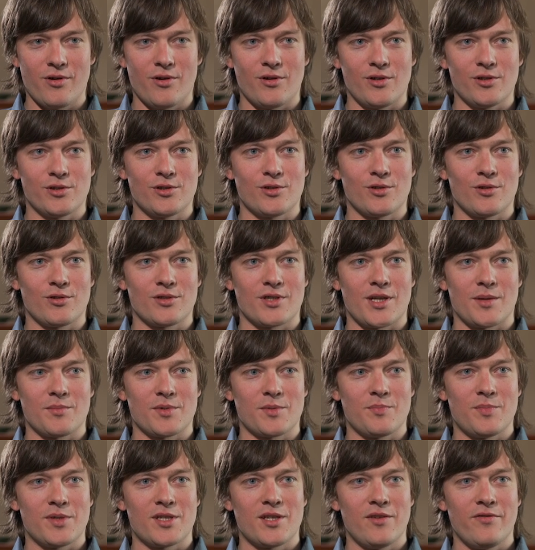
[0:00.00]
also some
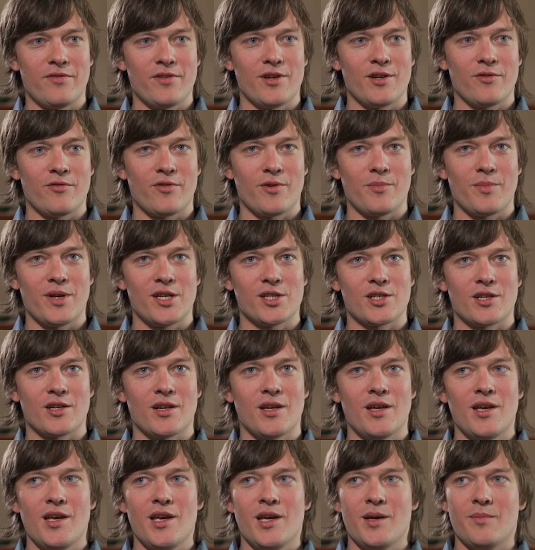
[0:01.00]
specific information,
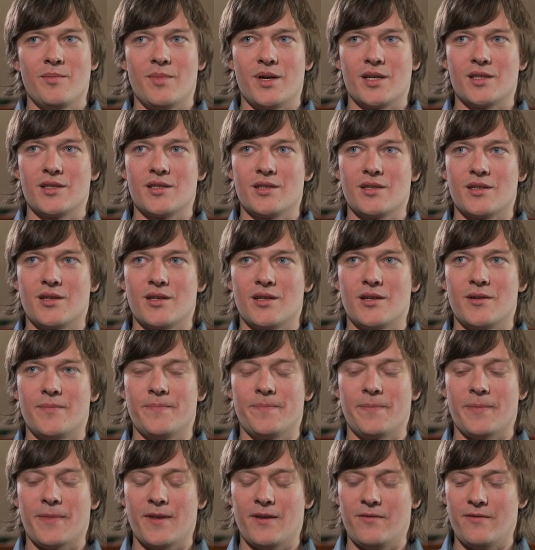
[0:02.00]
but uh,
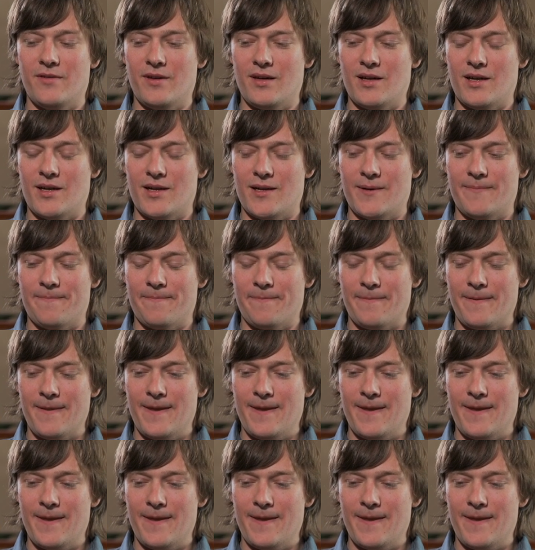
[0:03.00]
we are